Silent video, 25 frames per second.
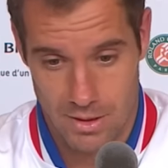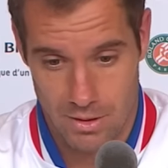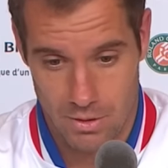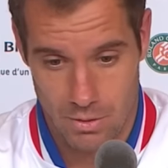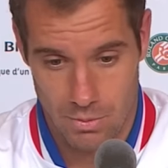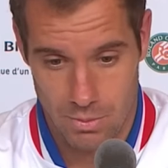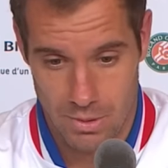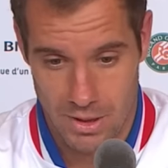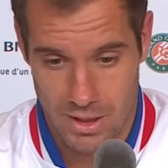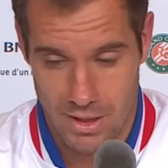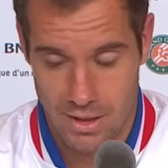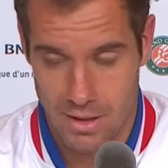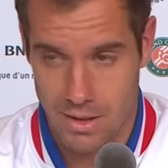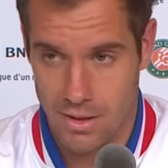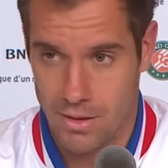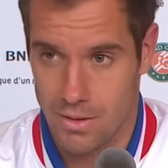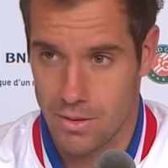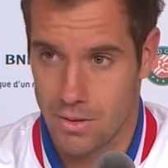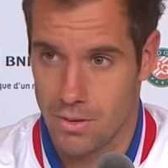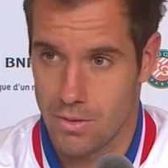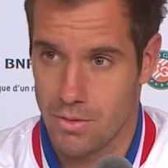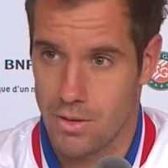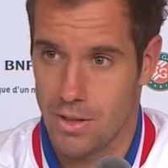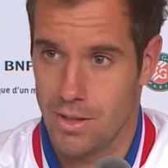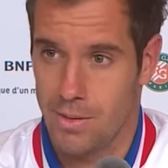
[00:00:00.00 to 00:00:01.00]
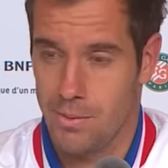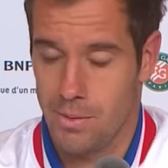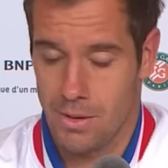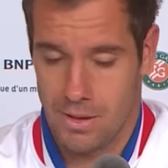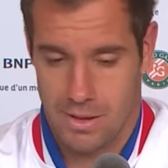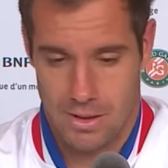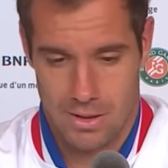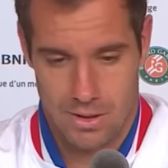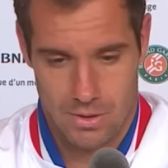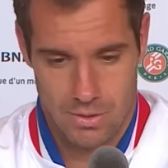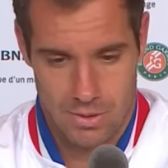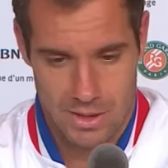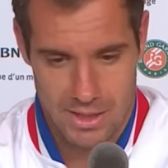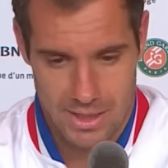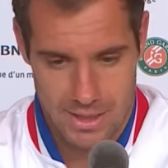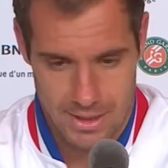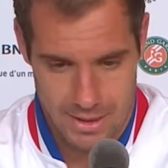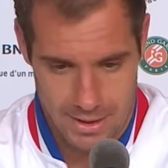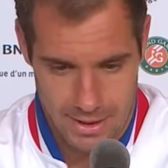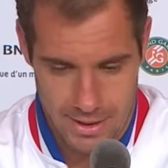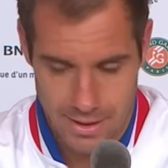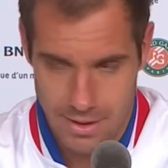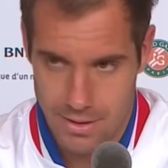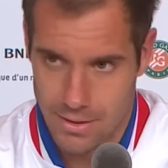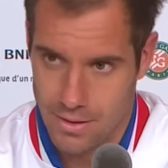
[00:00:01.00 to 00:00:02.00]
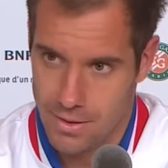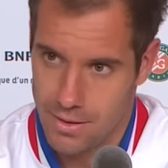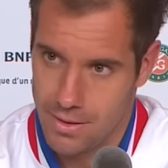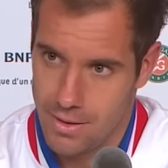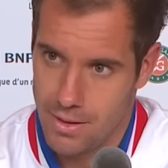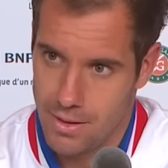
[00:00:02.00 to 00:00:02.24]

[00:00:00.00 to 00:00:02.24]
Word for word: How do you? Um, how did it feel